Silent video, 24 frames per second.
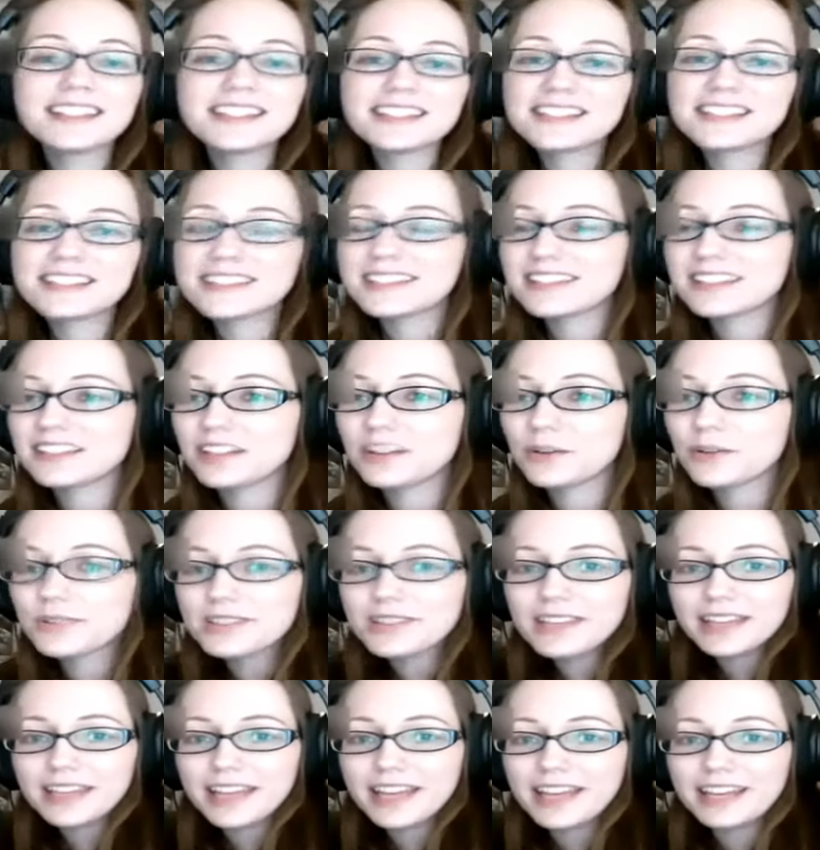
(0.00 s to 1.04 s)
it's, you know,
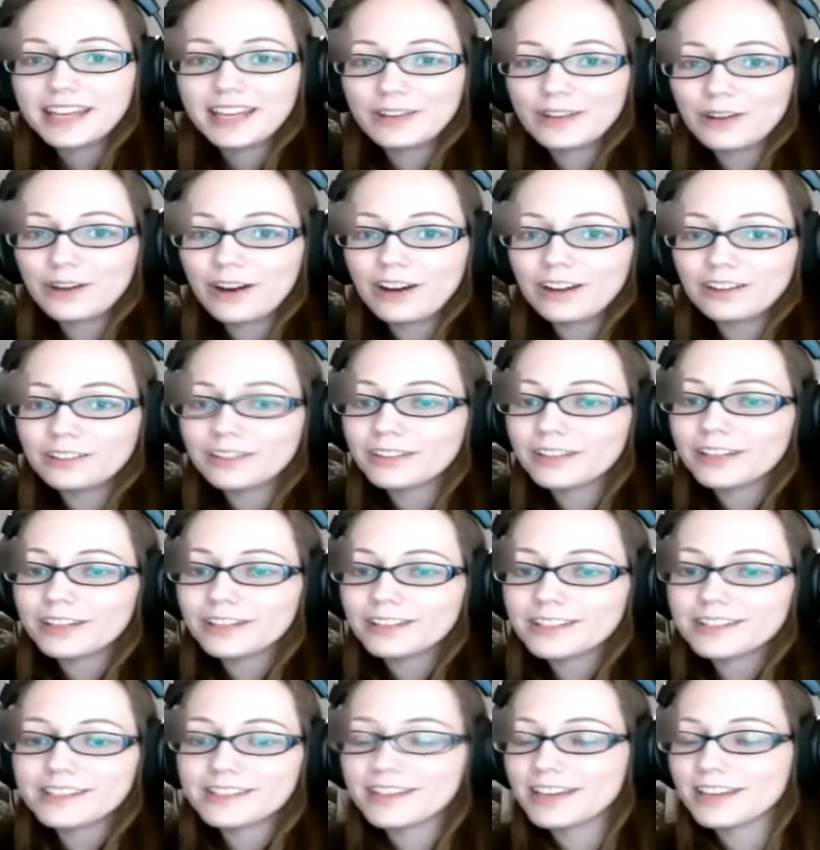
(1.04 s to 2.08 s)
it's like any other holiday
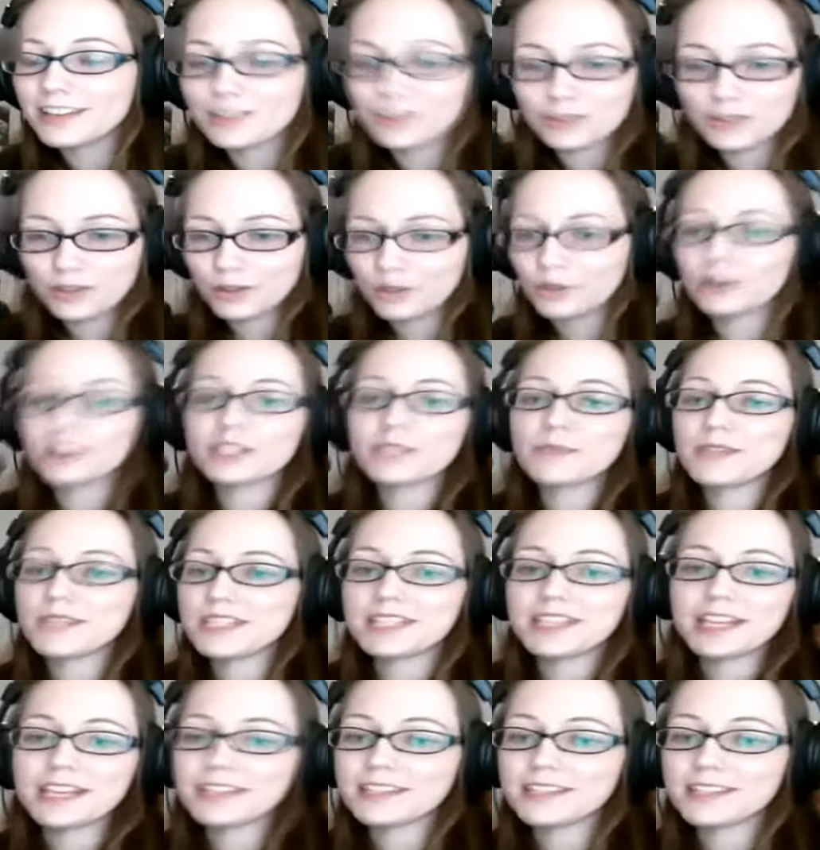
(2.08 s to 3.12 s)
in the States, you know,
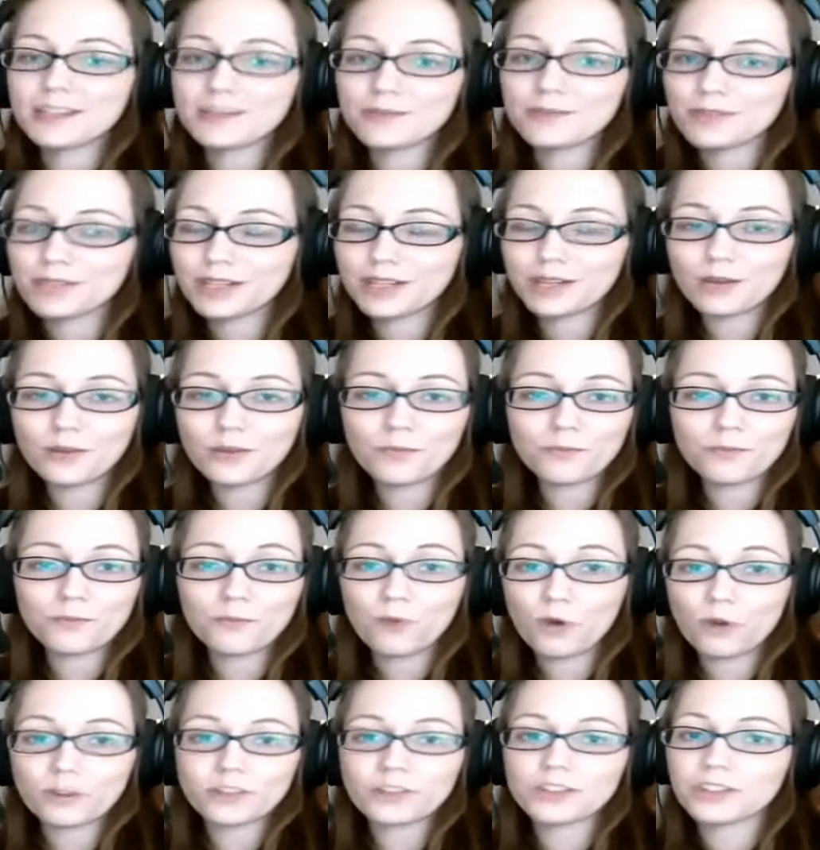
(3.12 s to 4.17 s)
Christmas, Thanksgiving,
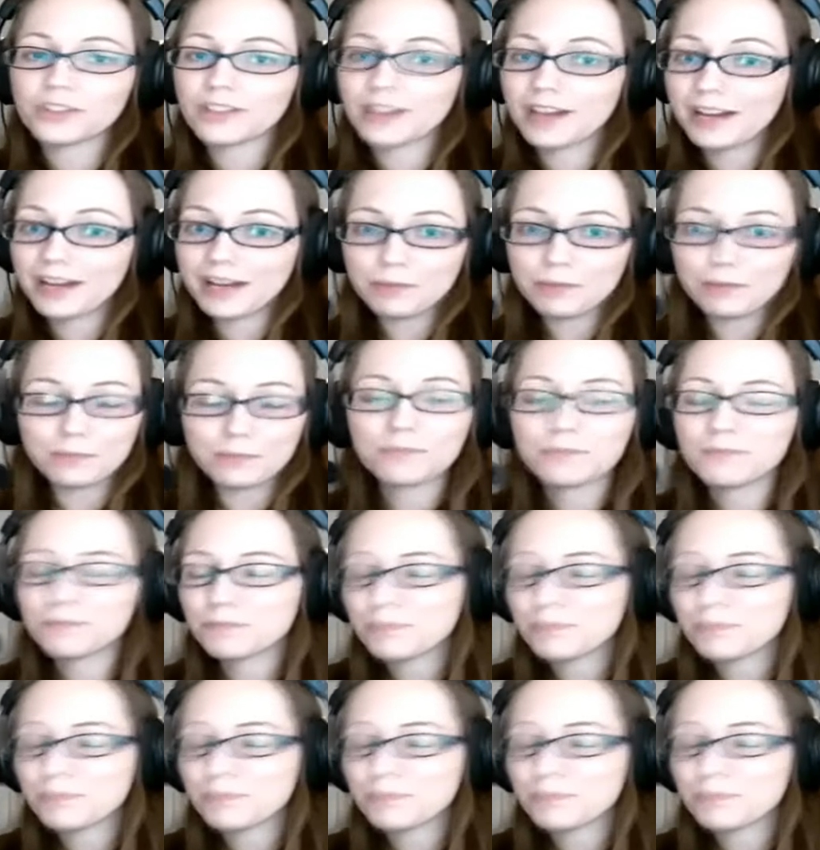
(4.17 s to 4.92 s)
fourth of July,